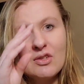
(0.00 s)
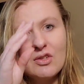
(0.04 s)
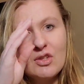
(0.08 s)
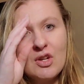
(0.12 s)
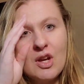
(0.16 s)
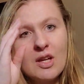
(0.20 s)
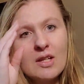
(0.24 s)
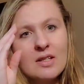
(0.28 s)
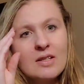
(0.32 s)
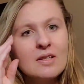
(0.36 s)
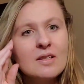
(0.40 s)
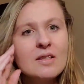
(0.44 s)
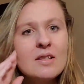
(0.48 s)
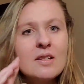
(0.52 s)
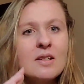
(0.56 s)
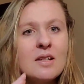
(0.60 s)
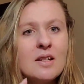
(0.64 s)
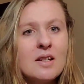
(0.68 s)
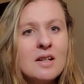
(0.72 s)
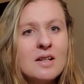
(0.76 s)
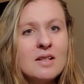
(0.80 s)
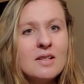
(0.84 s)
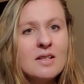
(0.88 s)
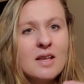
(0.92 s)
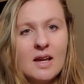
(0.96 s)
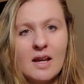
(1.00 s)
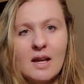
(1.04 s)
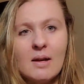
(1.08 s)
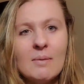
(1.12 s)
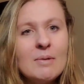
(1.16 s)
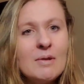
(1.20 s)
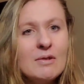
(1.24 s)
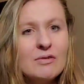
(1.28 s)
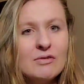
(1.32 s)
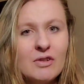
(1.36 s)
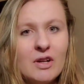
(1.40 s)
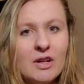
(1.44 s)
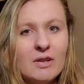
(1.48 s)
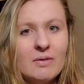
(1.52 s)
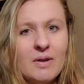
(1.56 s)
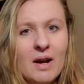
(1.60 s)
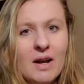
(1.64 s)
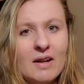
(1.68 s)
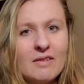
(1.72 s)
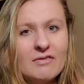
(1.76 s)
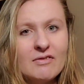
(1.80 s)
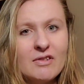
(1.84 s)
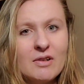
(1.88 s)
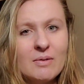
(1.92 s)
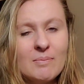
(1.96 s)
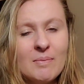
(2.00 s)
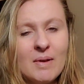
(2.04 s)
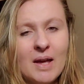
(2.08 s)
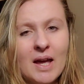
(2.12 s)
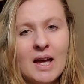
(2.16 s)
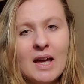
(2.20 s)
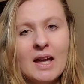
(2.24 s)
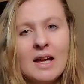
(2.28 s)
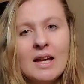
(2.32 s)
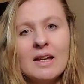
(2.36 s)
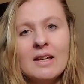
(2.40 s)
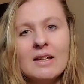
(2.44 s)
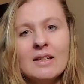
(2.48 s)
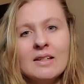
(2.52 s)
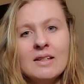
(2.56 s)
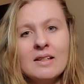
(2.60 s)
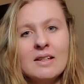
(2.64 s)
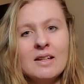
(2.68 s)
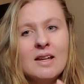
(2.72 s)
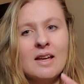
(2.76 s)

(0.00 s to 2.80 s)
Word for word: Just take up the free rent for May